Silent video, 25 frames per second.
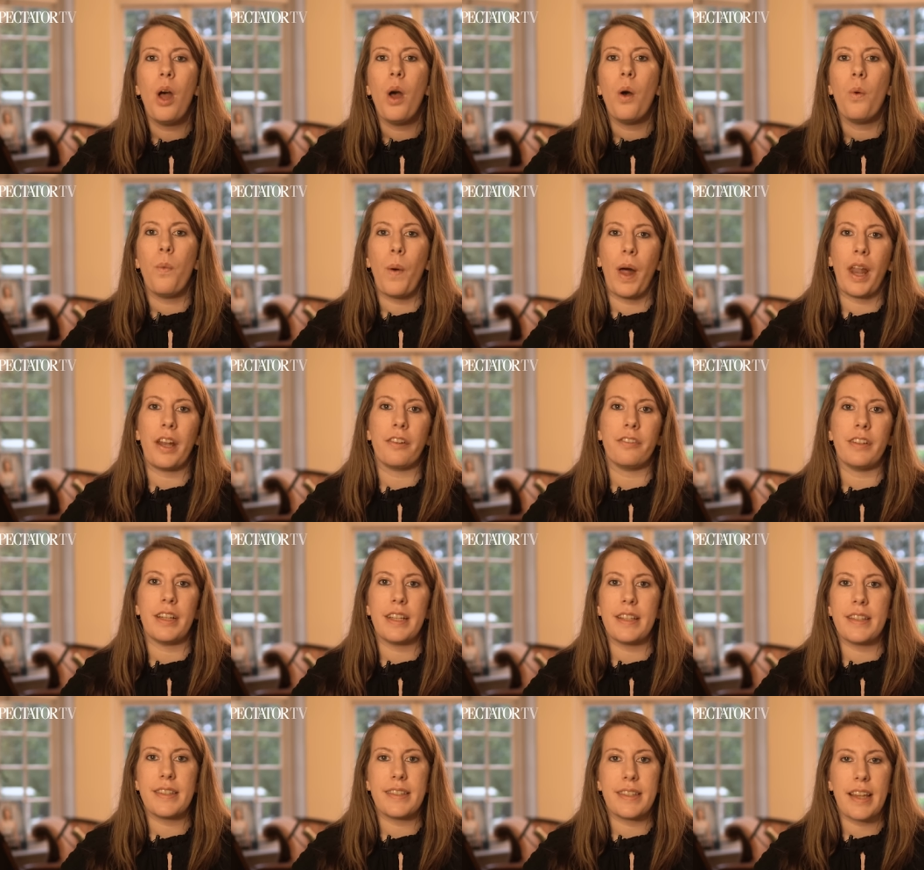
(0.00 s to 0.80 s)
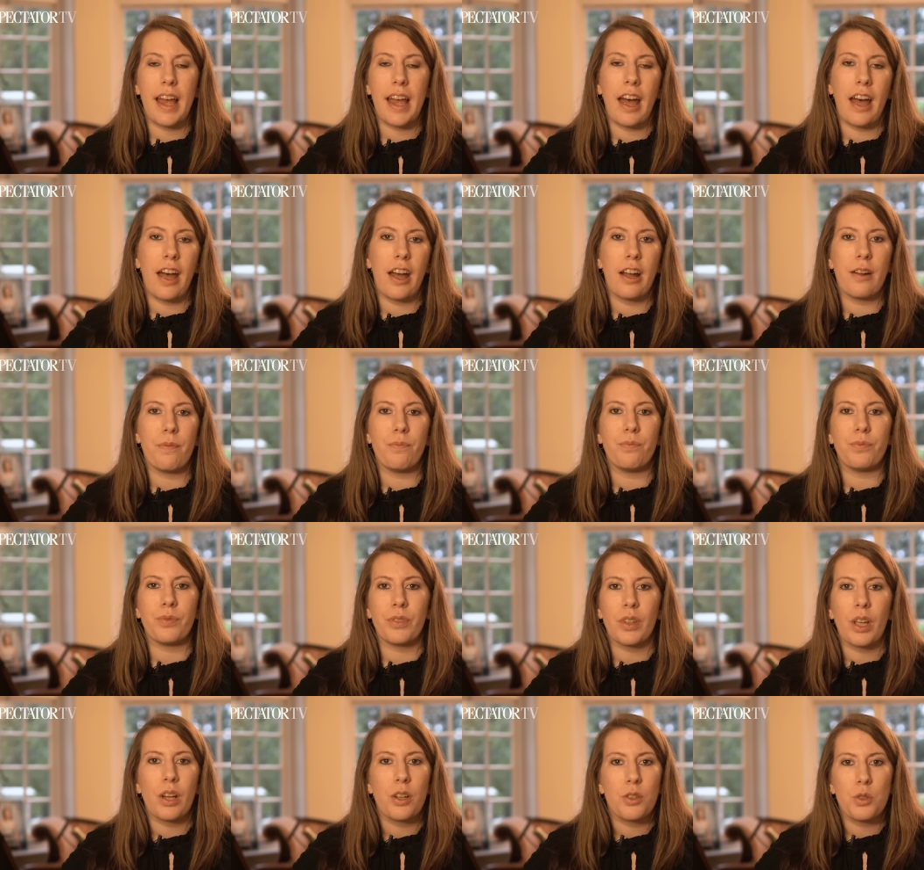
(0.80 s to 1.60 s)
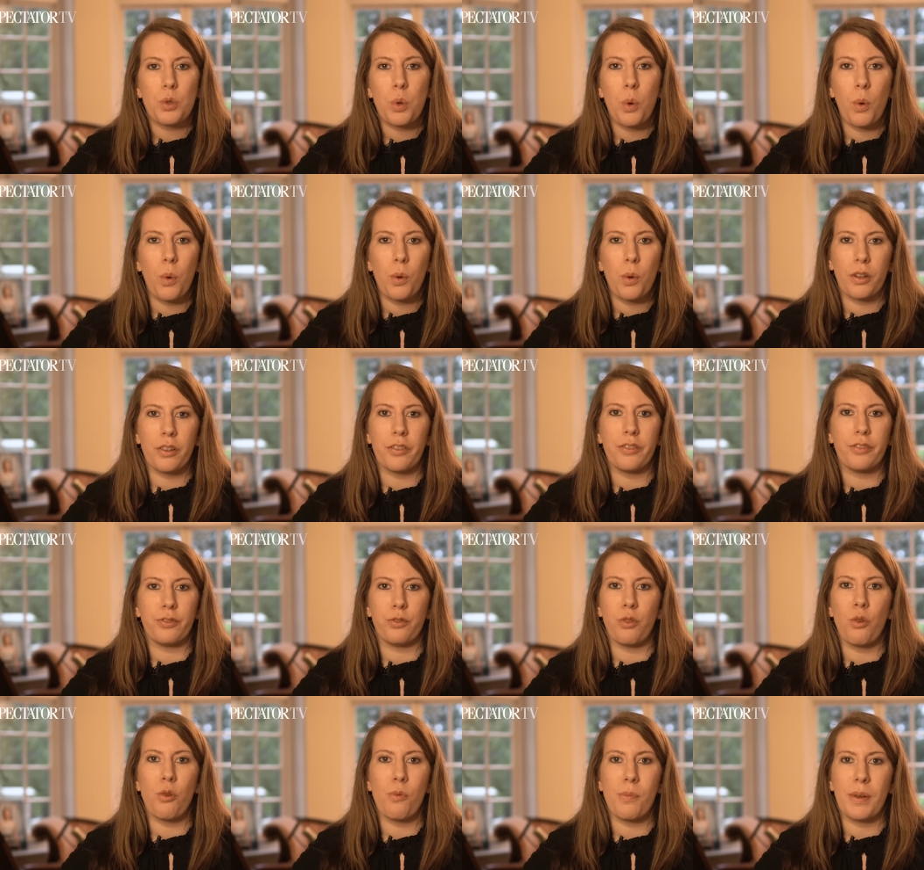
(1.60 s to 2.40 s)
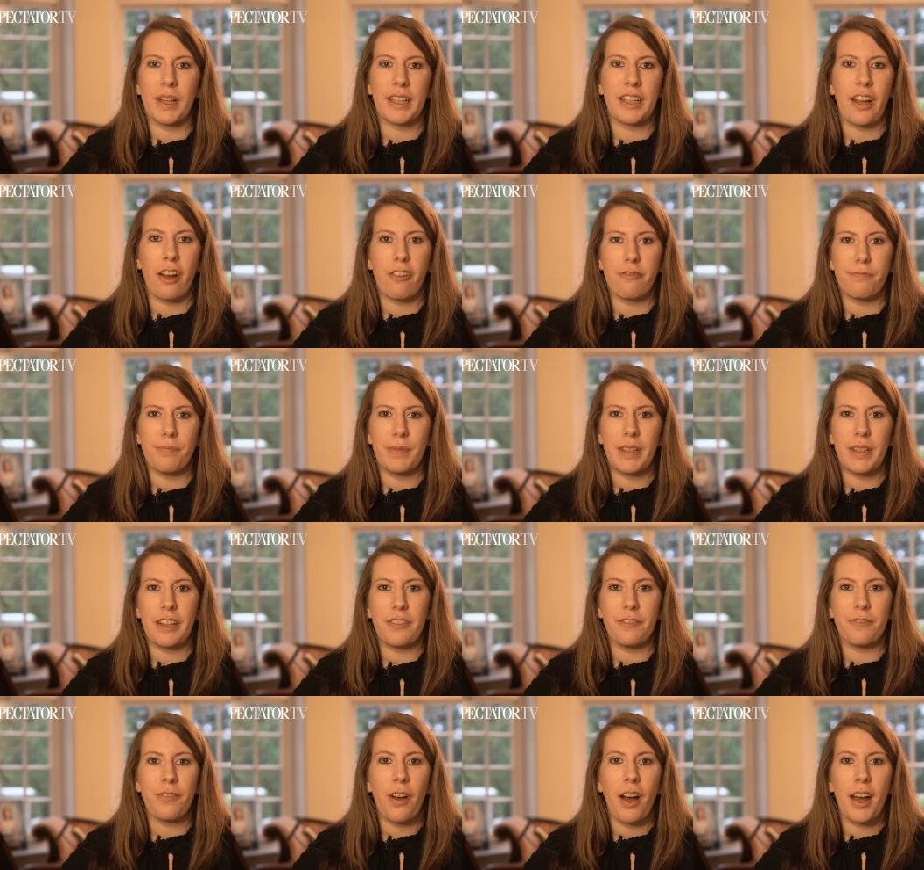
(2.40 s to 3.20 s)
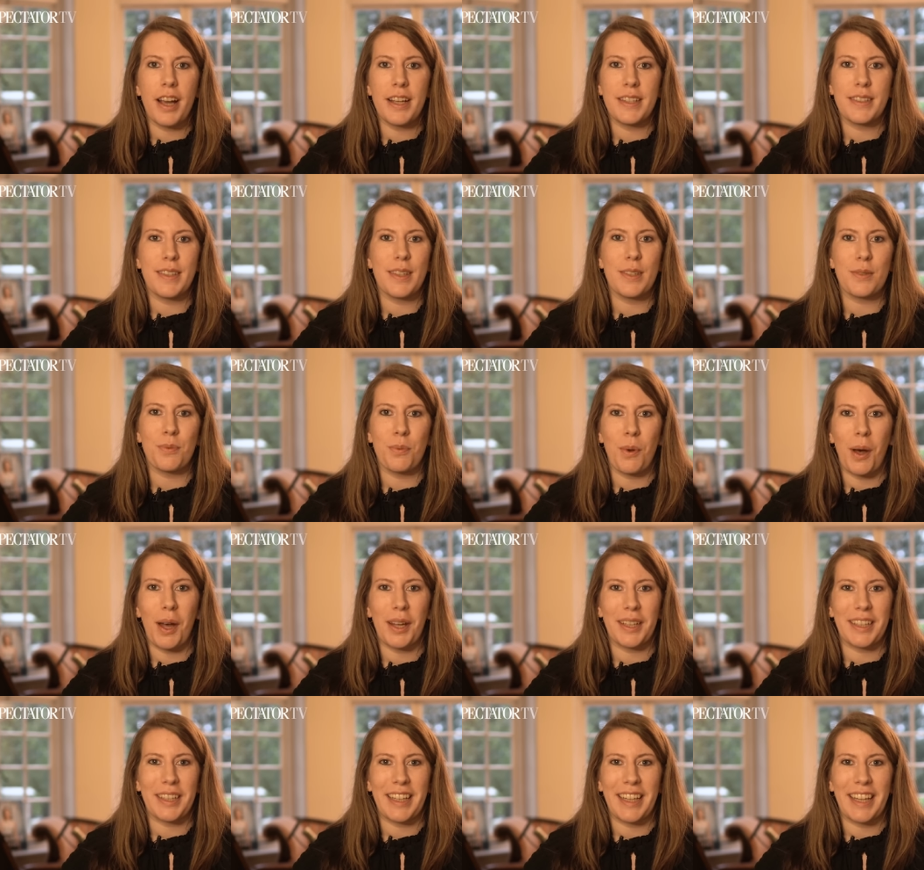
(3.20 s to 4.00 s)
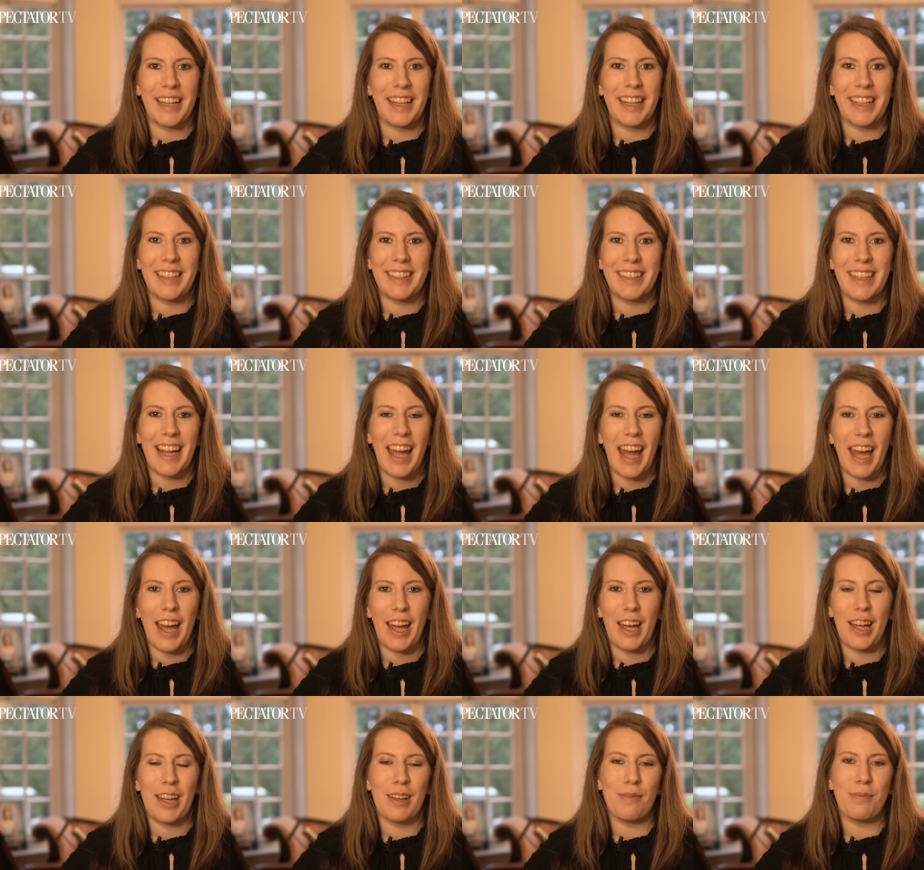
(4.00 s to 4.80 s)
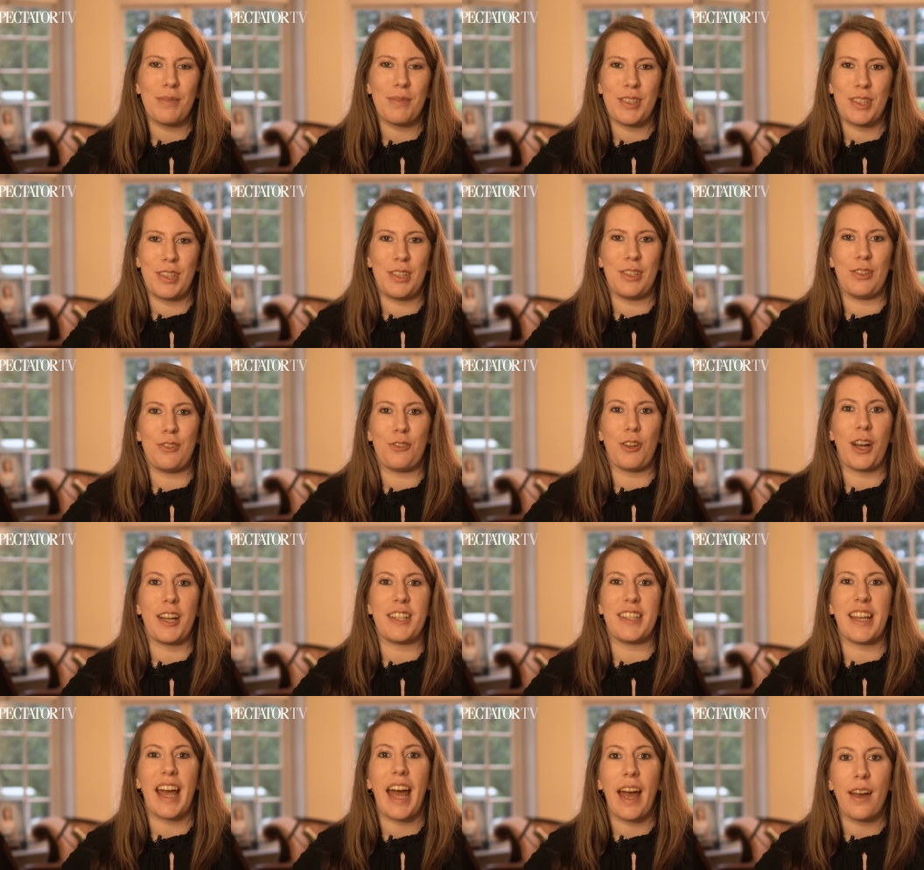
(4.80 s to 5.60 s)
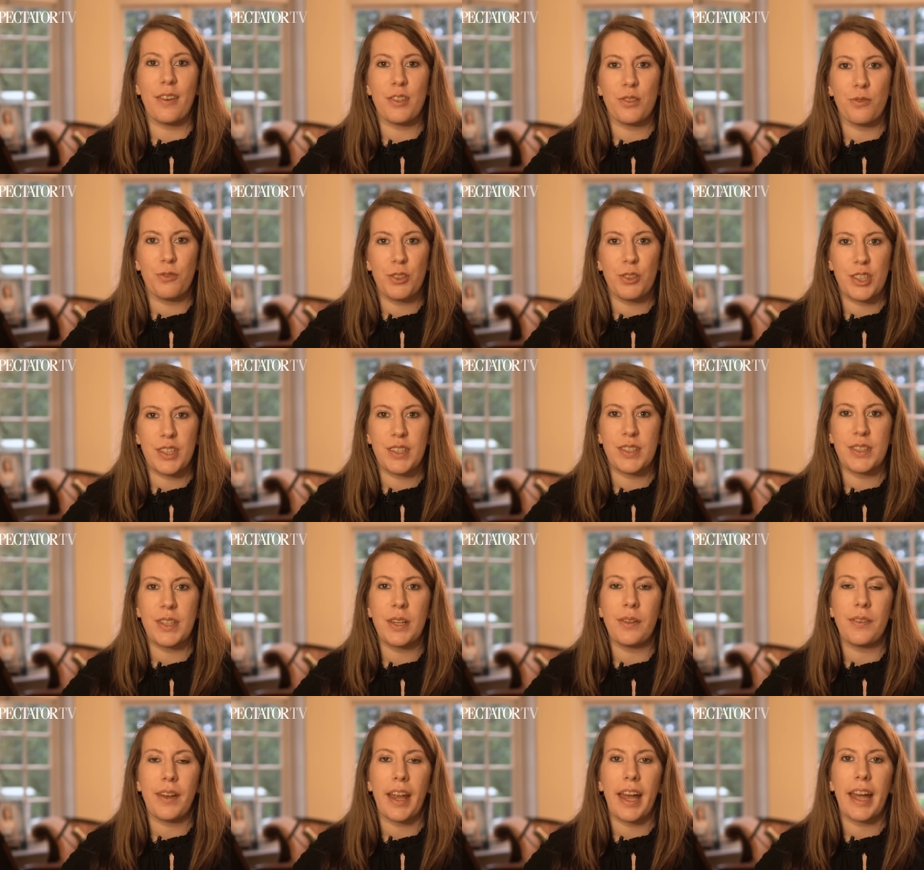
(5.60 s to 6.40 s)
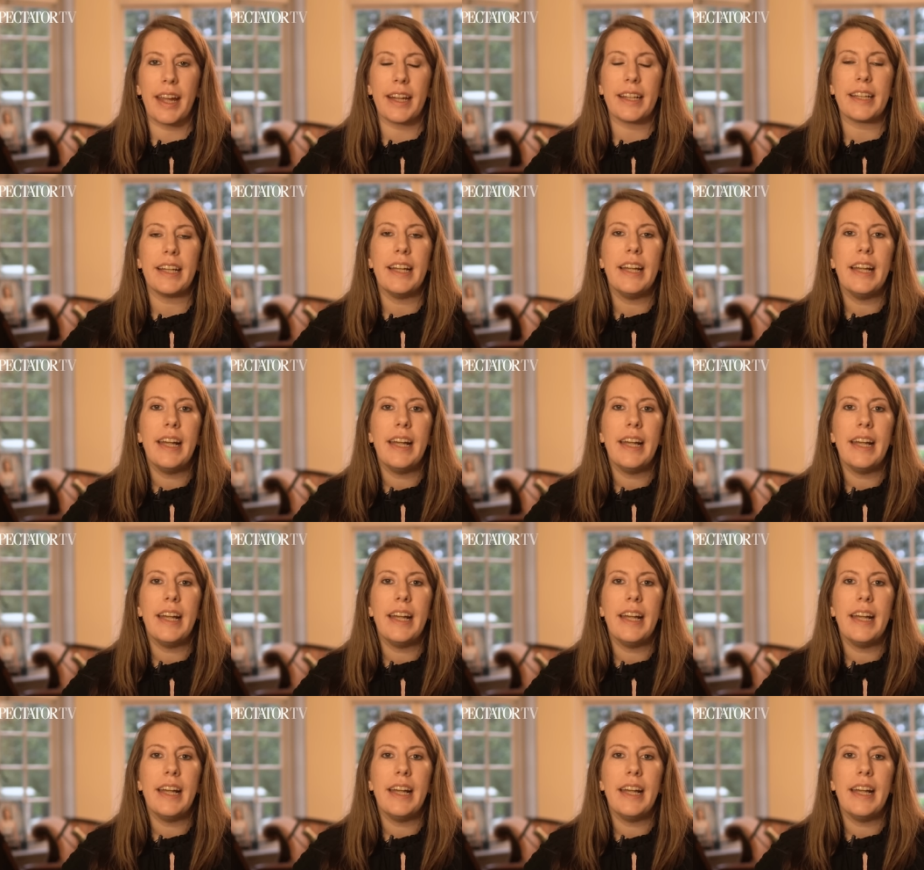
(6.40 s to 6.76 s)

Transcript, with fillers: whether it's um, talk of former government advisors working um, to try to oust Rishi Sunak.